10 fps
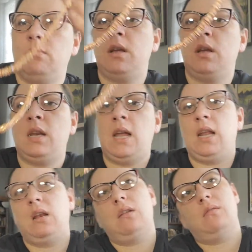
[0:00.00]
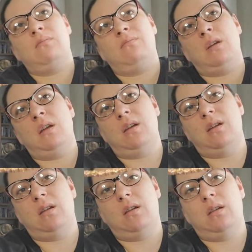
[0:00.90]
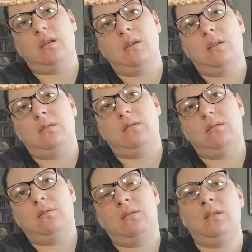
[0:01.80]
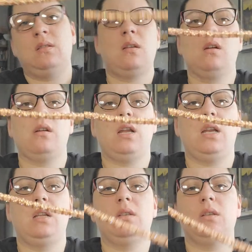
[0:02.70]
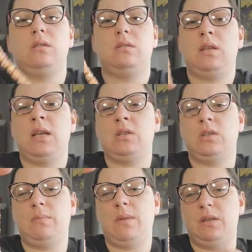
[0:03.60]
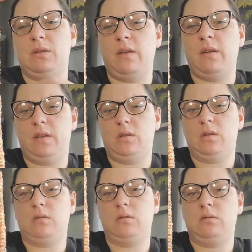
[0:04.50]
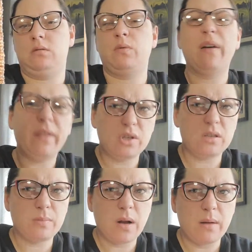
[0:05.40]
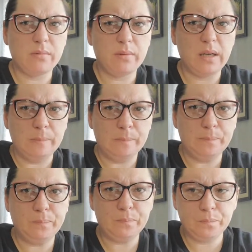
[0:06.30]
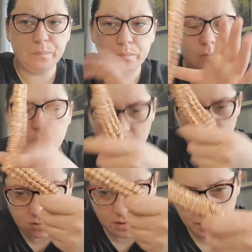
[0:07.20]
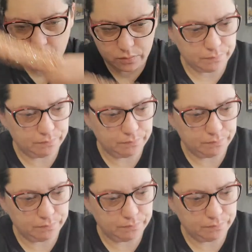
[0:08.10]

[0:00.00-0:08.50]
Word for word: an eight. Uh, it looks longer than eight inches. It actually, might be 12 inches. 12 inches probably. So I have those.